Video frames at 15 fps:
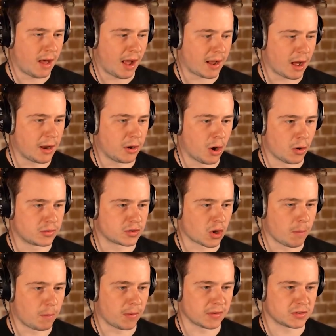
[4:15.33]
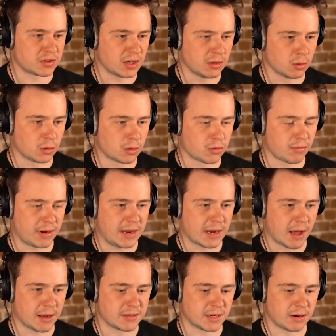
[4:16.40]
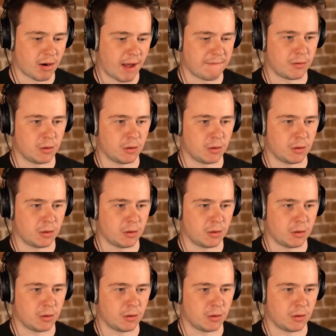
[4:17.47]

I can't no-scope with a single green hunting rifle.